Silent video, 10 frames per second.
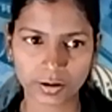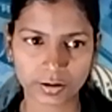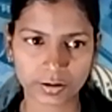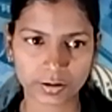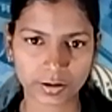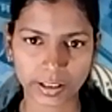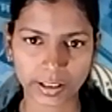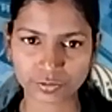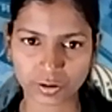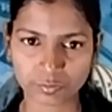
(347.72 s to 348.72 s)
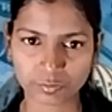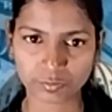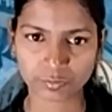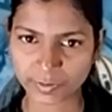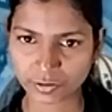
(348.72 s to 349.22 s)
try to solve one question
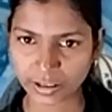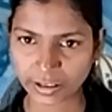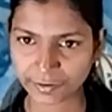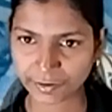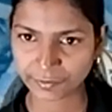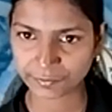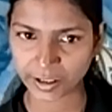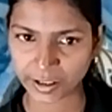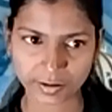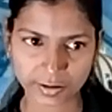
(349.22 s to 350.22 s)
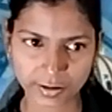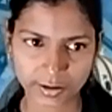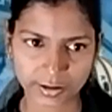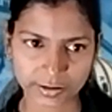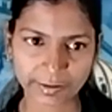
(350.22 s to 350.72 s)
based on FFR.
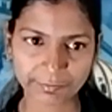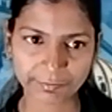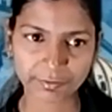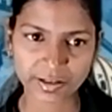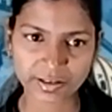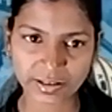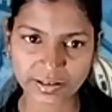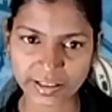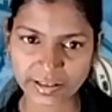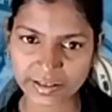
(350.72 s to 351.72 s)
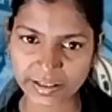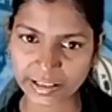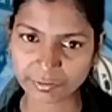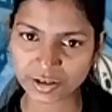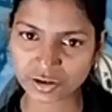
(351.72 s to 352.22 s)
The FFR is the interest rate
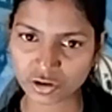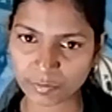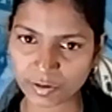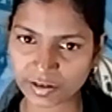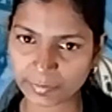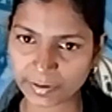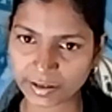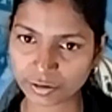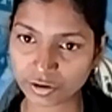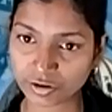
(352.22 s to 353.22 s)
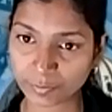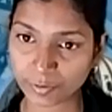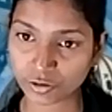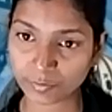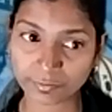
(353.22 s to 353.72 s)
at which commercial bank in the US borrow
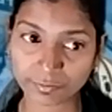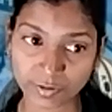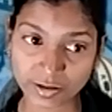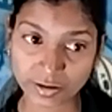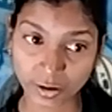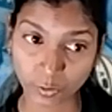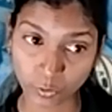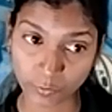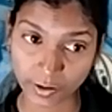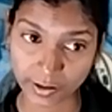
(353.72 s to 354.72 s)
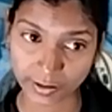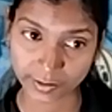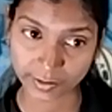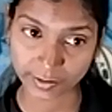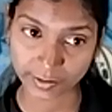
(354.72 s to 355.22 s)
money from each other overnight.
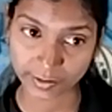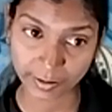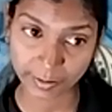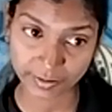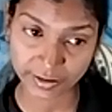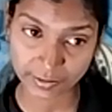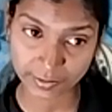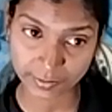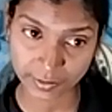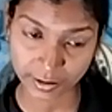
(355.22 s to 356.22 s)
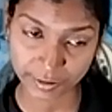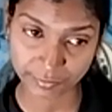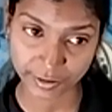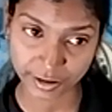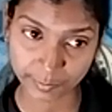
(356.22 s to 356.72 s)
Remember, this term is
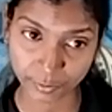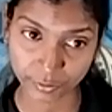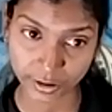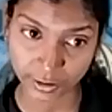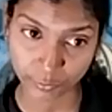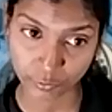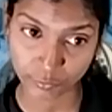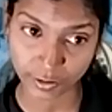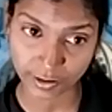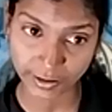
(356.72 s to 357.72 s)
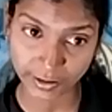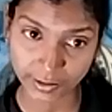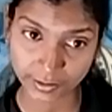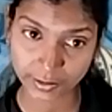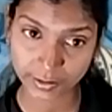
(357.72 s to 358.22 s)
very important. Overnight
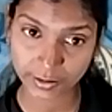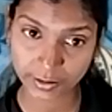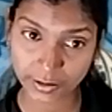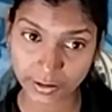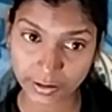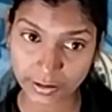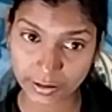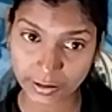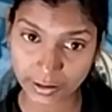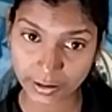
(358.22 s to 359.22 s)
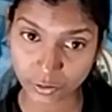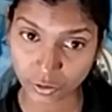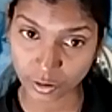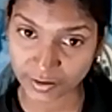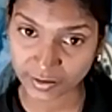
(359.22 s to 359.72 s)
commercial
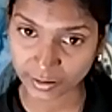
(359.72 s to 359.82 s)
bank,